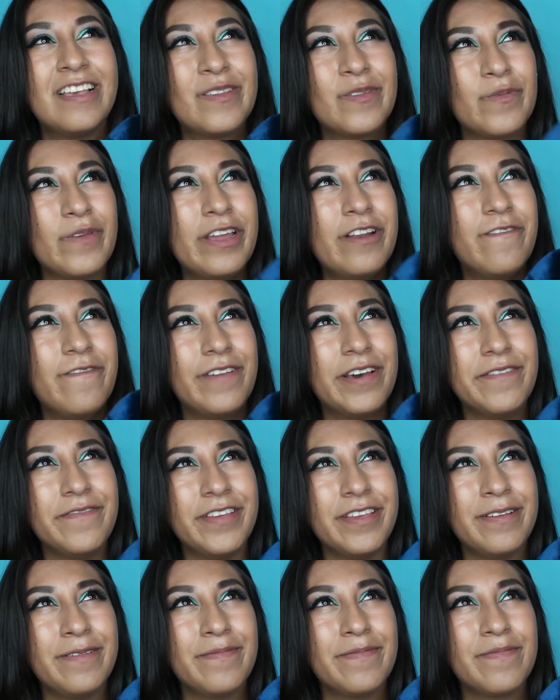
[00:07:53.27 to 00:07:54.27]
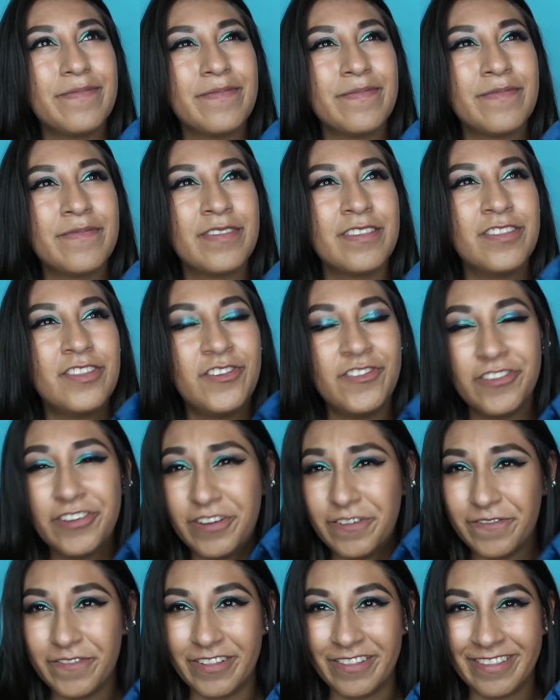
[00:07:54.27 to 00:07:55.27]
Suede or velvet? There's a
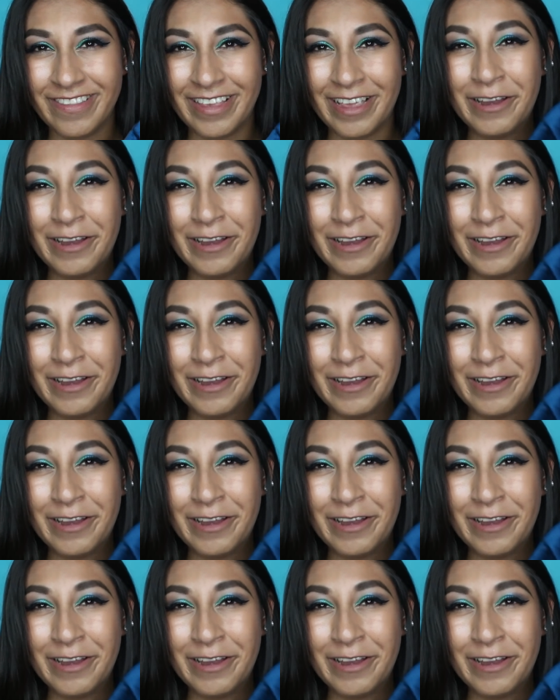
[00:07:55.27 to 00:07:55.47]
difference.